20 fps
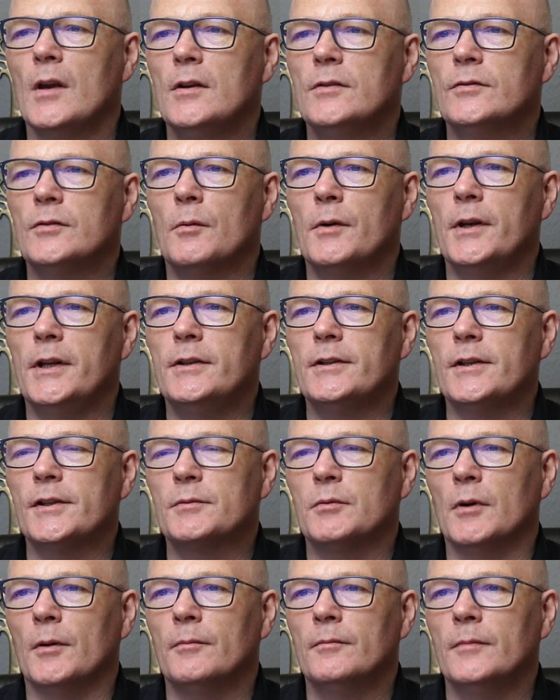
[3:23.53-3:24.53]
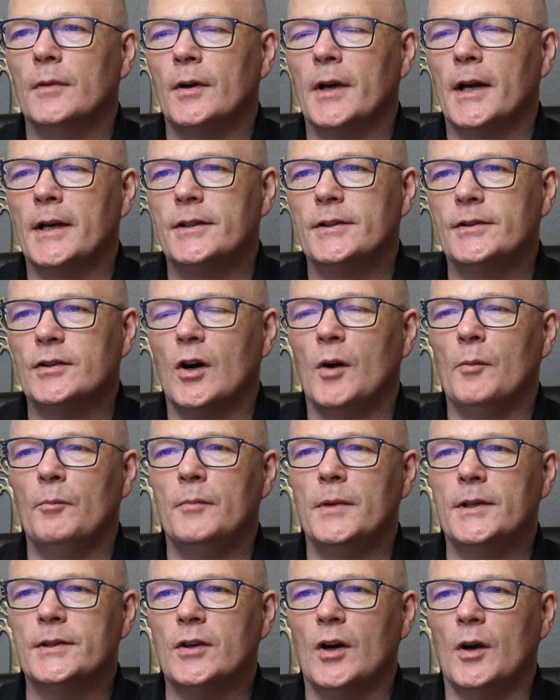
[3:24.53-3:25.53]
So I'm going to use this one. Okay, it's got a,
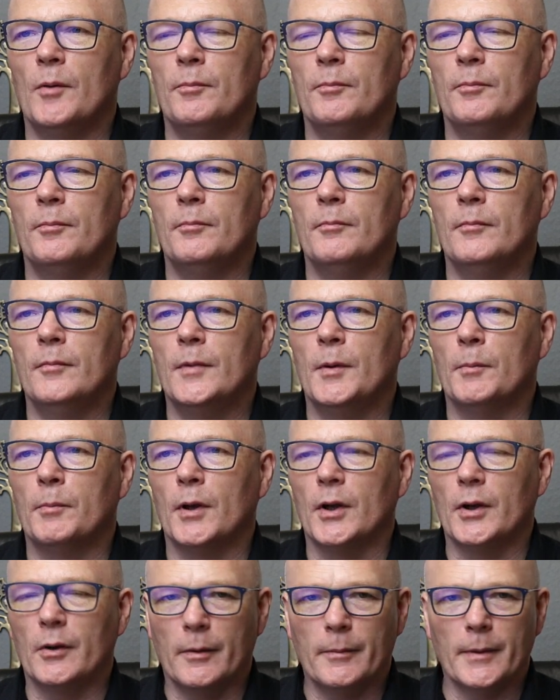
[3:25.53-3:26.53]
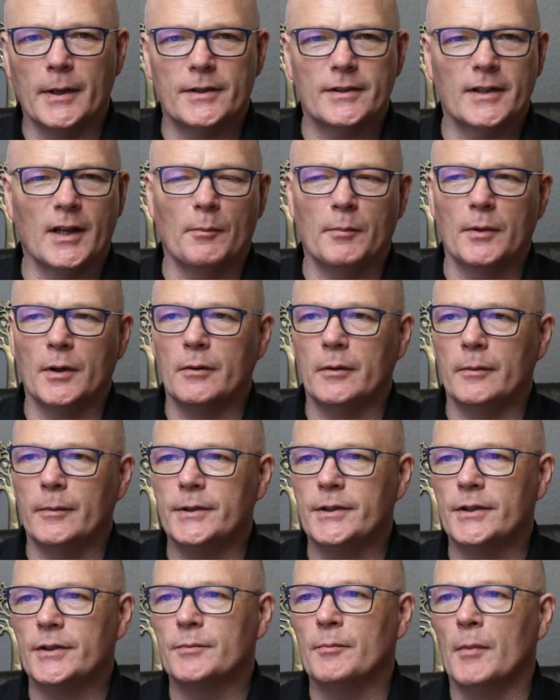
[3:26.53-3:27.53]
it's got a, the blue image, and that blue
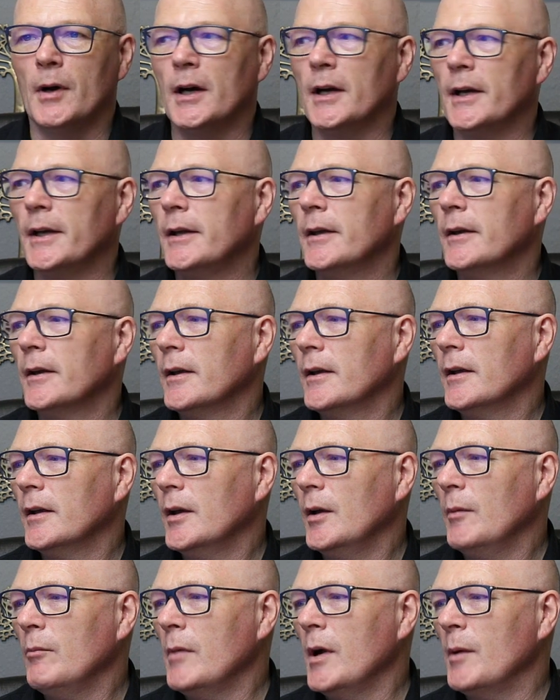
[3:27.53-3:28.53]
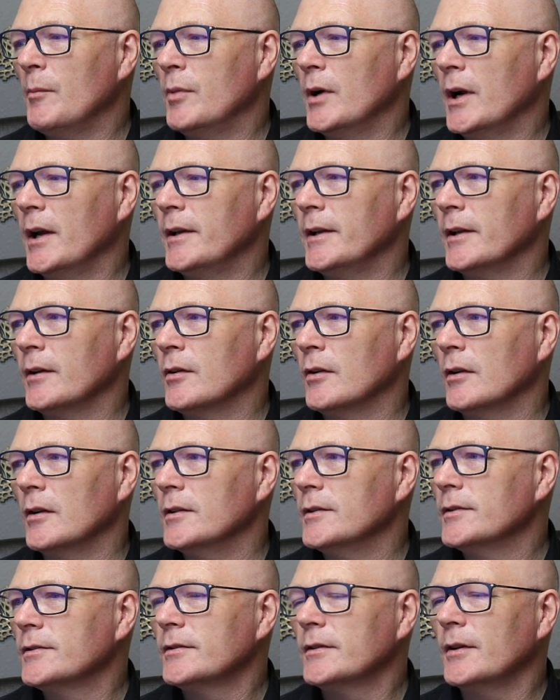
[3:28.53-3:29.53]
image is my my branding
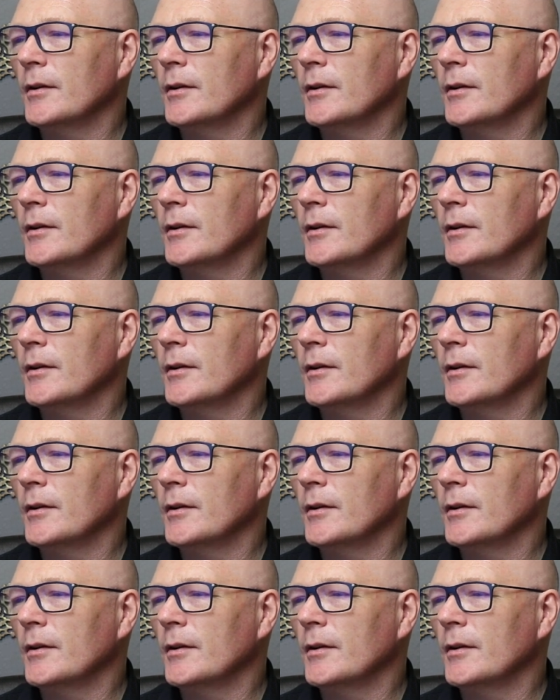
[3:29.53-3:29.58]
colors.